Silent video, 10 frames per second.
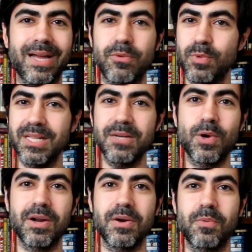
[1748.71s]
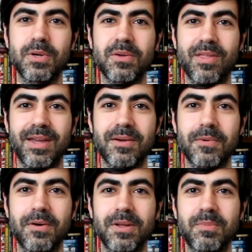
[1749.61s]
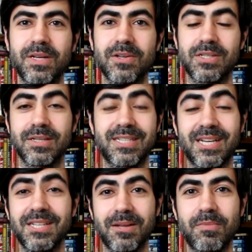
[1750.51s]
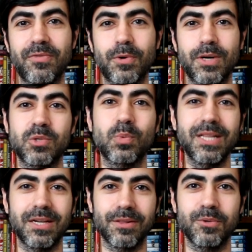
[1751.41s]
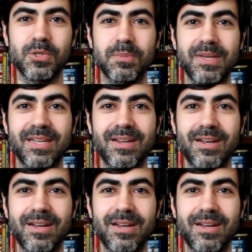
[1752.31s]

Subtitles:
I really want to know what you think about it, because as I said before, it's really close to me,